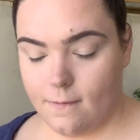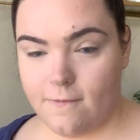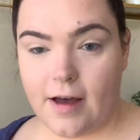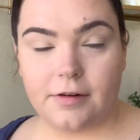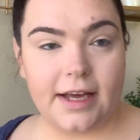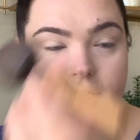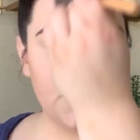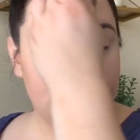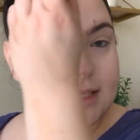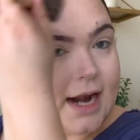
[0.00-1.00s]

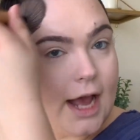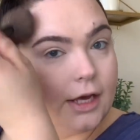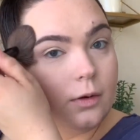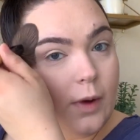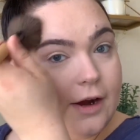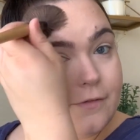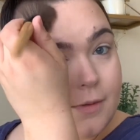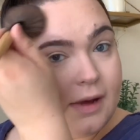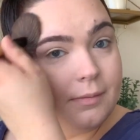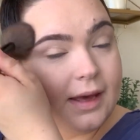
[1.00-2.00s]
foundations that I could wear for
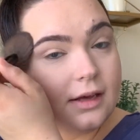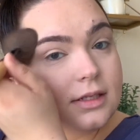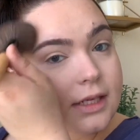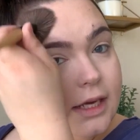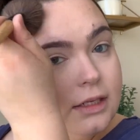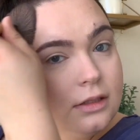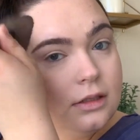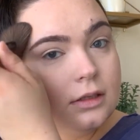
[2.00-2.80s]
my pale skin,